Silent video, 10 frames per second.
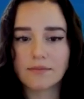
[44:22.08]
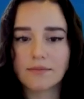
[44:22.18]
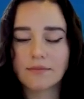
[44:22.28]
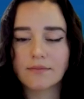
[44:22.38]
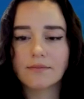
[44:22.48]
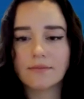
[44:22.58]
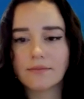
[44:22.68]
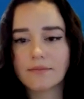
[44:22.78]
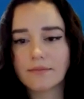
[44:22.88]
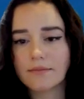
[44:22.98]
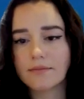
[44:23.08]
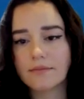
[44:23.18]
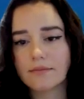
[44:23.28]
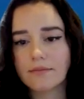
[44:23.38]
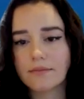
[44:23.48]

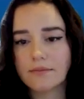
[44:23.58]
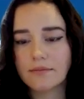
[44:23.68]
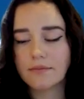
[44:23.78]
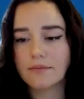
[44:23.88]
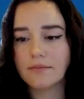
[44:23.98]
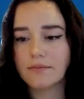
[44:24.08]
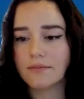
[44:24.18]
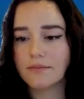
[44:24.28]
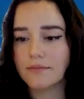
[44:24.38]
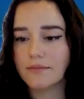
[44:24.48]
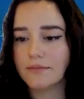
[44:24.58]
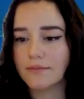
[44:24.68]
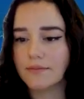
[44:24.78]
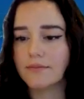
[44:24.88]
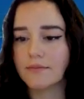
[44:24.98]

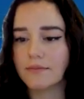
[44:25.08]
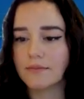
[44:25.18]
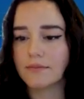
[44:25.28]
The person shown says nothing.